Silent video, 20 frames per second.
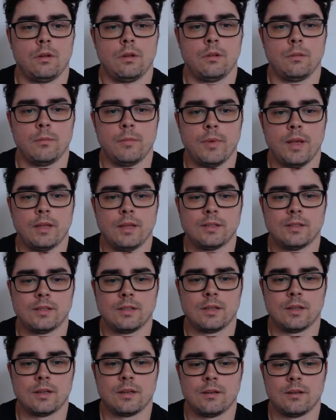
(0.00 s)
the
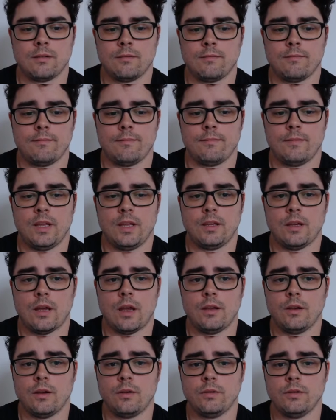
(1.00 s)
basic. Like,
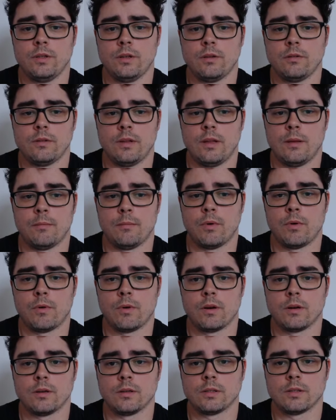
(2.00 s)
I know you don't
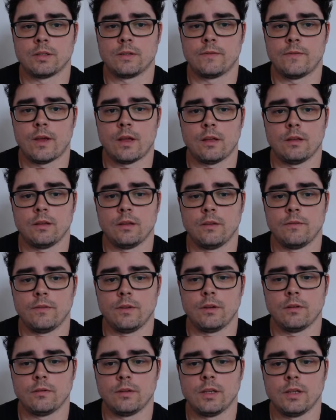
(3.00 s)
import Svelte if
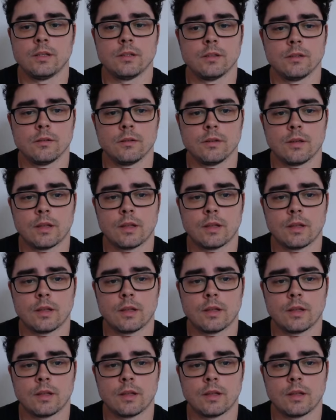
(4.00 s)
you don't need to.